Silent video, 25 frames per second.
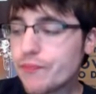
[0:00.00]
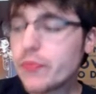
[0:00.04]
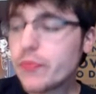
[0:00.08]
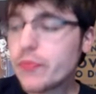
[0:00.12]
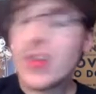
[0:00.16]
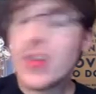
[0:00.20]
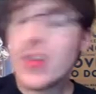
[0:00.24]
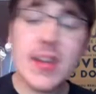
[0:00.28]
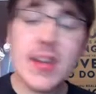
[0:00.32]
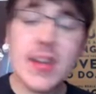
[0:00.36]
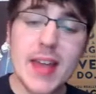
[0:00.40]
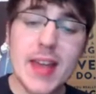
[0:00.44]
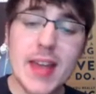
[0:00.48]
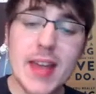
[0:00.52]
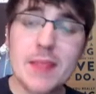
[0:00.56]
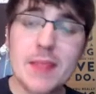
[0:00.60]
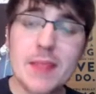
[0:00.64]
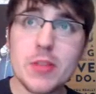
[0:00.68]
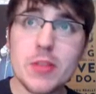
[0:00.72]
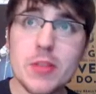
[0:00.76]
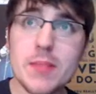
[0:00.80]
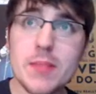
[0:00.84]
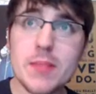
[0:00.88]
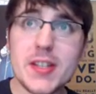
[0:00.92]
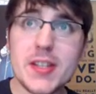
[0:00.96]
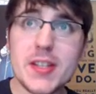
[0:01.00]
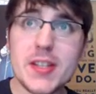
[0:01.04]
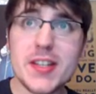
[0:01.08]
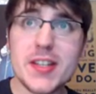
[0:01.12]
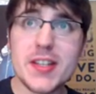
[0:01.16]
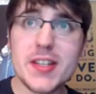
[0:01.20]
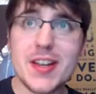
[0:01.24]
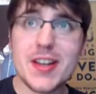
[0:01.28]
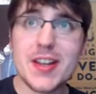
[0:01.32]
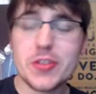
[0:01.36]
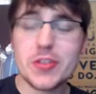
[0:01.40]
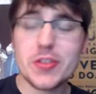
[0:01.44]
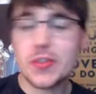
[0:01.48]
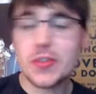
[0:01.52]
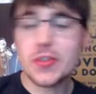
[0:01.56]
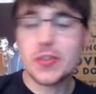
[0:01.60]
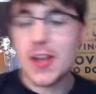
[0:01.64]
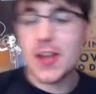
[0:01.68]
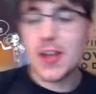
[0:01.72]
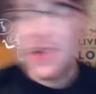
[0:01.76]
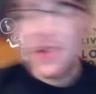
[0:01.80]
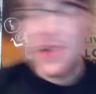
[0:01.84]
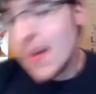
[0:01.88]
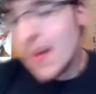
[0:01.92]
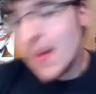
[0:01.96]
Games on PC, I should say.
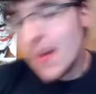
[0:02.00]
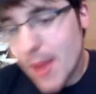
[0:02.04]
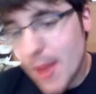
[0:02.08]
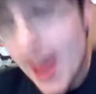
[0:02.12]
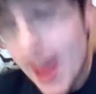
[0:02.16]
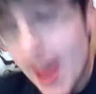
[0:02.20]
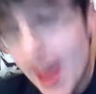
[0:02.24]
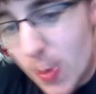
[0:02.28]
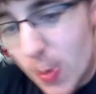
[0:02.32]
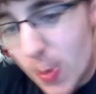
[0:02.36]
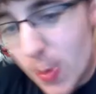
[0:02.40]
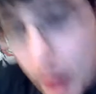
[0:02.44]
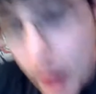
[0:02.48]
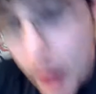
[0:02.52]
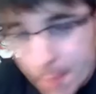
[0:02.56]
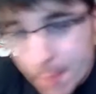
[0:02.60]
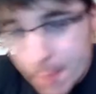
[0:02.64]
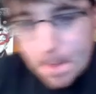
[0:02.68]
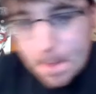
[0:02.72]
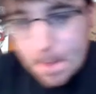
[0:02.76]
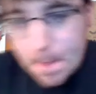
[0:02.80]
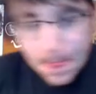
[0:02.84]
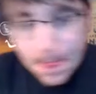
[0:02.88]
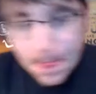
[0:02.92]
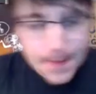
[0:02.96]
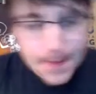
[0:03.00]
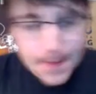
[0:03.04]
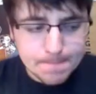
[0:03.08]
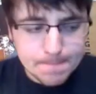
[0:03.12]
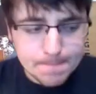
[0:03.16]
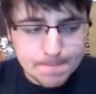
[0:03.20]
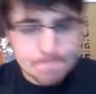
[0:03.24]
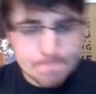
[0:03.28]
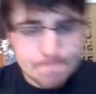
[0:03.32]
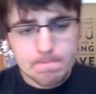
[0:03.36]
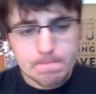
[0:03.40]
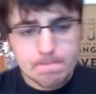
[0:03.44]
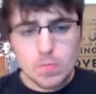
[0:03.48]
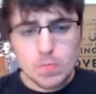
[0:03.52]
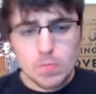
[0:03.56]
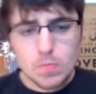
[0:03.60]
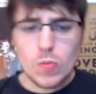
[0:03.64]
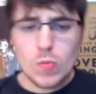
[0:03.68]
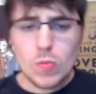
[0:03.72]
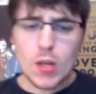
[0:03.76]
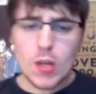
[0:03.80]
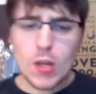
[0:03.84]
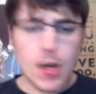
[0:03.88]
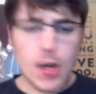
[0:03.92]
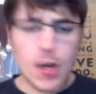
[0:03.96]
But anyway,
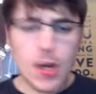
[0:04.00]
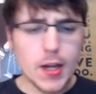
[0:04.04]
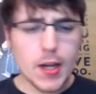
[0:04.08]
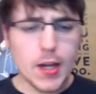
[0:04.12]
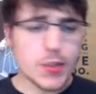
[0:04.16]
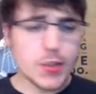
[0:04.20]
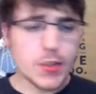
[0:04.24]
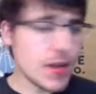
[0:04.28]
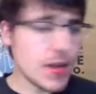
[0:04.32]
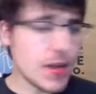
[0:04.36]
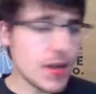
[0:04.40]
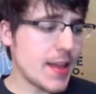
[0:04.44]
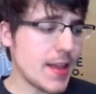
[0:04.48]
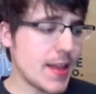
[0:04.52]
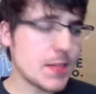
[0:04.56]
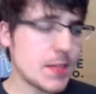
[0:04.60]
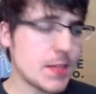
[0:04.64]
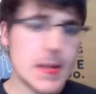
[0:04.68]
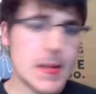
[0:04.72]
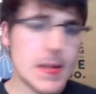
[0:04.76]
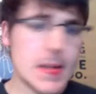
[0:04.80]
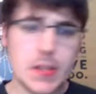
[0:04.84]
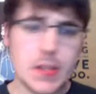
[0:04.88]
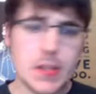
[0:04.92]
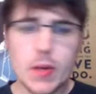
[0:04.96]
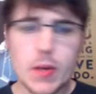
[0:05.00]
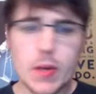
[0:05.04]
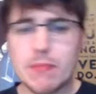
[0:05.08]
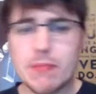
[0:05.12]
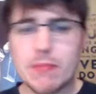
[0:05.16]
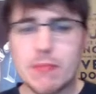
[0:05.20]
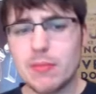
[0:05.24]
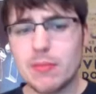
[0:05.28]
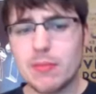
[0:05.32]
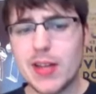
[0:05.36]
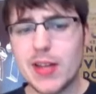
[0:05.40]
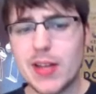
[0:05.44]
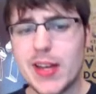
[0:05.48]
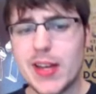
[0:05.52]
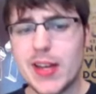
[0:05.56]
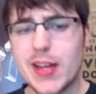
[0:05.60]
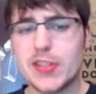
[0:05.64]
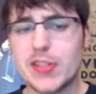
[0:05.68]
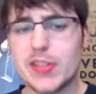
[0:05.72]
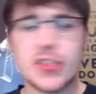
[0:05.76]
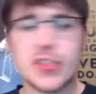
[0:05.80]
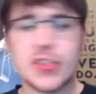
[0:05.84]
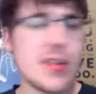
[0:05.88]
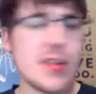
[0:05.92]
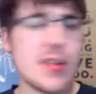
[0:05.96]
so yeah, that's basically what I've been playing.
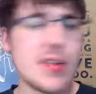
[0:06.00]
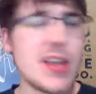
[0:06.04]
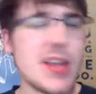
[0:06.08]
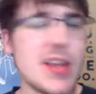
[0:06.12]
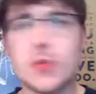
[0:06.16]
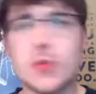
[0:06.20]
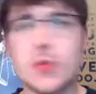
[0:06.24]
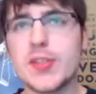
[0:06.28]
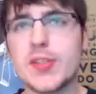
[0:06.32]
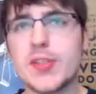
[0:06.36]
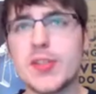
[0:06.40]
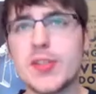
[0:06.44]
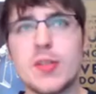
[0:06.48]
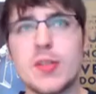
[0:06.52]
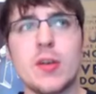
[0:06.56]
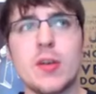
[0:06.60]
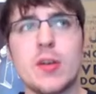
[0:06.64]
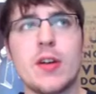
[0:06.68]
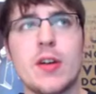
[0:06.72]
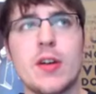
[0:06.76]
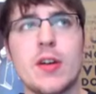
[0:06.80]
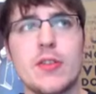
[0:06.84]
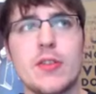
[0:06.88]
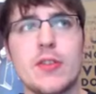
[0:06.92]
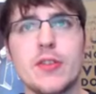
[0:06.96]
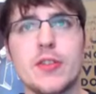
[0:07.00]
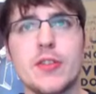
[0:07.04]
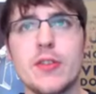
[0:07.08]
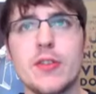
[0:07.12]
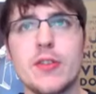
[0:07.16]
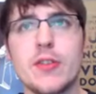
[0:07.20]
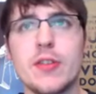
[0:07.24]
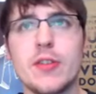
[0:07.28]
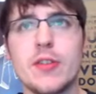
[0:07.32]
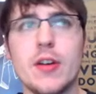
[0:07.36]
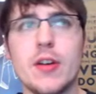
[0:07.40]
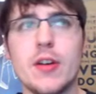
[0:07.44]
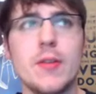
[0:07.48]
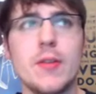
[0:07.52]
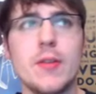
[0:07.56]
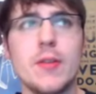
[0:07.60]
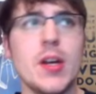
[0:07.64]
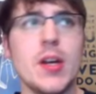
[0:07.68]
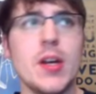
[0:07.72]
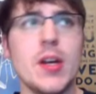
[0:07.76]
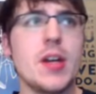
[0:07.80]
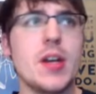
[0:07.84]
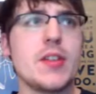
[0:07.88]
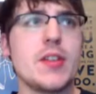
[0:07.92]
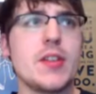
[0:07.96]
Just H1Z1, Hearthstone, you know,
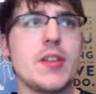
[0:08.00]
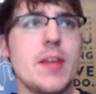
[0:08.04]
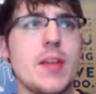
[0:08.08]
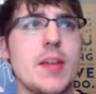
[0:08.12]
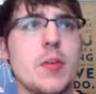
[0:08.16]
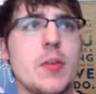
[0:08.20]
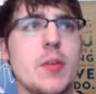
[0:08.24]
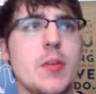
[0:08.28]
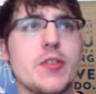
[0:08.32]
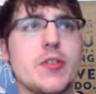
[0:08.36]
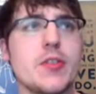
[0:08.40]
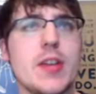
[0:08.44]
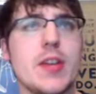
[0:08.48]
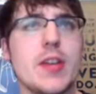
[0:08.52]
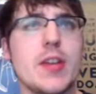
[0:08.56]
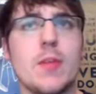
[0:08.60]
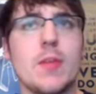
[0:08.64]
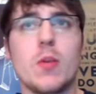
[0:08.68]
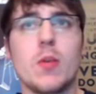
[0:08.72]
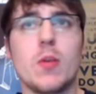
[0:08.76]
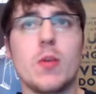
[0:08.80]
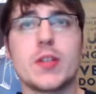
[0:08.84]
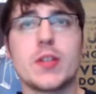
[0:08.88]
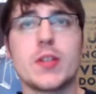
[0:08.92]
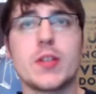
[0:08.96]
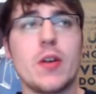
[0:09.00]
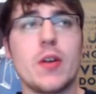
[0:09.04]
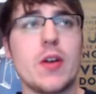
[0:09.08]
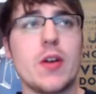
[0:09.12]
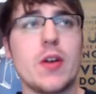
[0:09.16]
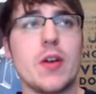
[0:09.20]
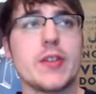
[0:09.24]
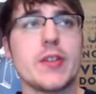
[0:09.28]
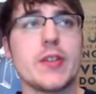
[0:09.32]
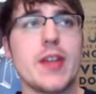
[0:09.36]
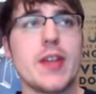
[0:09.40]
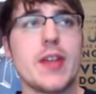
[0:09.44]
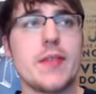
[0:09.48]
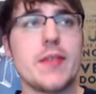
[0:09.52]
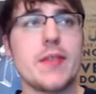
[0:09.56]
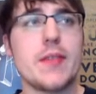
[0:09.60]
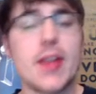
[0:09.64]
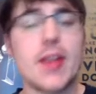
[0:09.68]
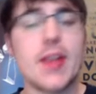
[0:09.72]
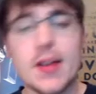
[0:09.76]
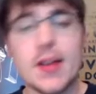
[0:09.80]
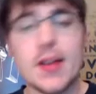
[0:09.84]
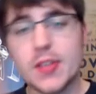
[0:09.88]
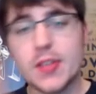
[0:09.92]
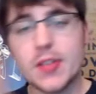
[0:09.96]
same old, same old. What's going on, Stephanie?
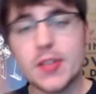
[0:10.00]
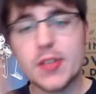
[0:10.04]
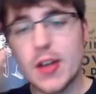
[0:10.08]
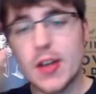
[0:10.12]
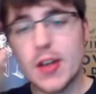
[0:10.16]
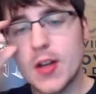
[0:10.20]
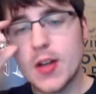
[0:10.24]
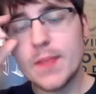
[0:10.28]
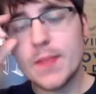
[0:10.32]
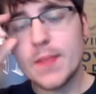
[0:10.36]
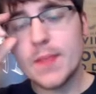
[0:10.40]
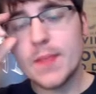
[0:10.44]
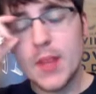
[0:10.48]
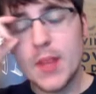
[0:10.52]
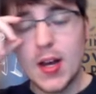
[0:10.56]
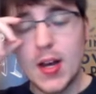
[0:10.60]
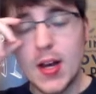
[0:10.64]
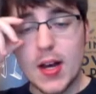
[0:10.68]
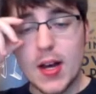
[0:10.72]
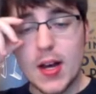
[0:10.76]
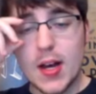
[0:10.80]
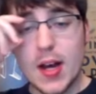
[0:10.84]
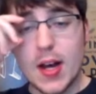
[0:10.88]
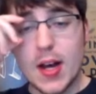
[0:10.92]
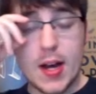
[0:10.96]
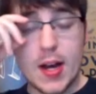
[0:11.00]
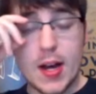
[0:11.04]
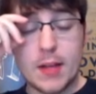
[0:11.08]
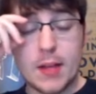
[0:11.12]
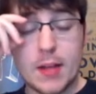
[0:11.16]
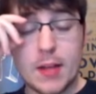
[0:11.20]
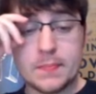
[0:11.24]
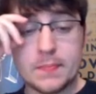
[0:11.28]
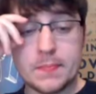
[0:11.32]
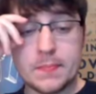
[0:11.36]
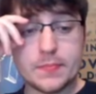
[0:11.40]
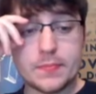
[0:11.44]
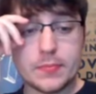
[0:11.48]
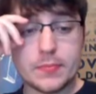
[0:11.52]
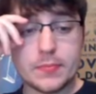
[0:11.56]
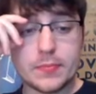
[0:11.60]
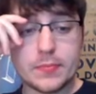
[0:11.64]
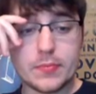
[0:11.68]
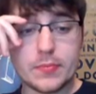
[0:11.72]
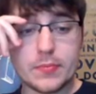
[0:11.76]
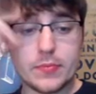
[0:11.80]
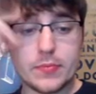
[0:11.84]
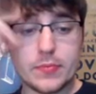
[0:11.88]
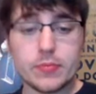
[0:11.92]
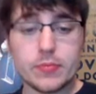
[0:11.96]
How's it going? And
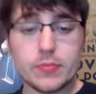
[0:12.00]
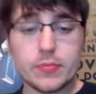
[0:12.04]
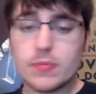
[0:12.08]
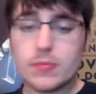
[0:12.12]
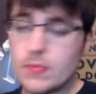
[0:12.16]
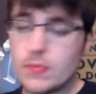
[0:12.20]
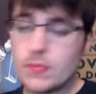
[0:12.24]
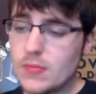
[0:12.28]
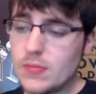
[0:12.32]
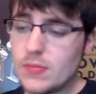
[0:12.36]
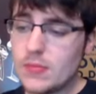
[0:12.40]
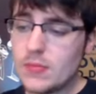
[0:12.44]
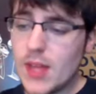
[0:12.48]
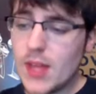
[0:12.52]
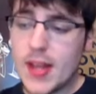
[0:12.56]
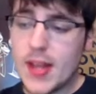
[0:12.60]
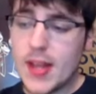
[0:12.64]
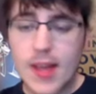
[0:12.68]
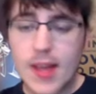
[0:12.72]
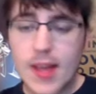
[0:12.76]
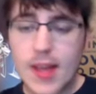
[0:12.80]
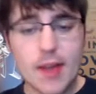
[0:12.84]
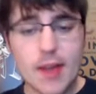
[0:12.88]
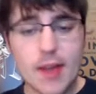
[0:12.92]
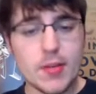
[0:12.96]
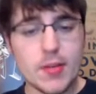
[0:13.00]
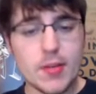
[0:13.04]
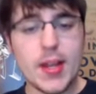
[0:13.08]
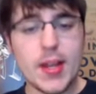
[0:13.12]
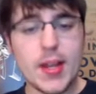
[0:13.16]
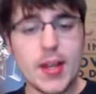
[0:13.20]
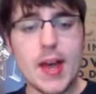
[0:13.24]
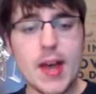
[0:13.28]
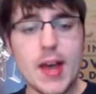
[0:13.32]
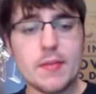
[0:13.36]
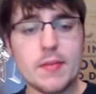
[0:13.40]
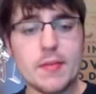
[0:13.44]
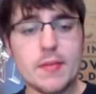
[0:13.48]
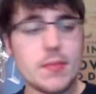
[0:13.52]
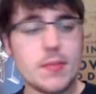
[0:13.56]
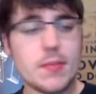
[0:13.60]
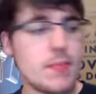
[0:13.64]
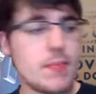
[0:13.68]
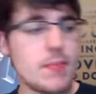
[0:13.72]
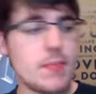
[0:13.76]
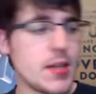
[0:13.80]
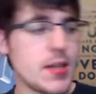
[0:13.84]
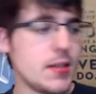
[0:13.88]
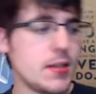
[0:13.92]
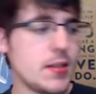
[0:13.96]
yeah, really haven't been
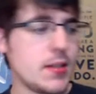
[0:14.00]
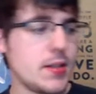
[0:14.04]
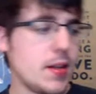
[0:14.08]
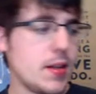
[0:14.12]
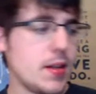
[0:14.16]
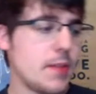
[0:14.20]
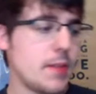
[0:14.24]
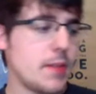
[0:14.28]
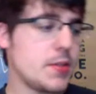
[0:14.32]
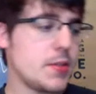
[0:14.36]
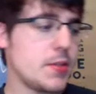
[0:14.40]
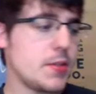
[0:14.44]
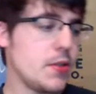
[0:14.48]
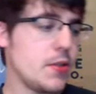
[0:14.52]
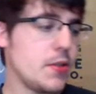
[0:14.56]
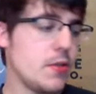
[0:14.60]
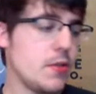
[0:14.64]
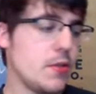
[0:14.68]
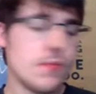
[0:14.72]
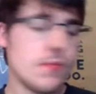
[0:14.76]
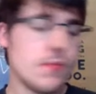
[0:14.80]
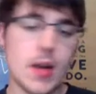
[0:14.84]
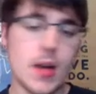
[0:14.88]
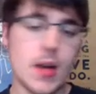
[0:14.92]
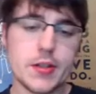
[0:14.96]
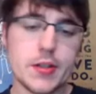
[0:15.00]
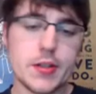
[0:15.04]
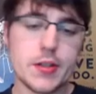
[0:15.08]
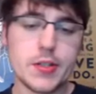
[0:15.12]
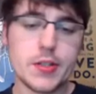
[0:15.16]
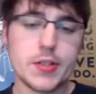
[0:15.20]
mixing it up too much.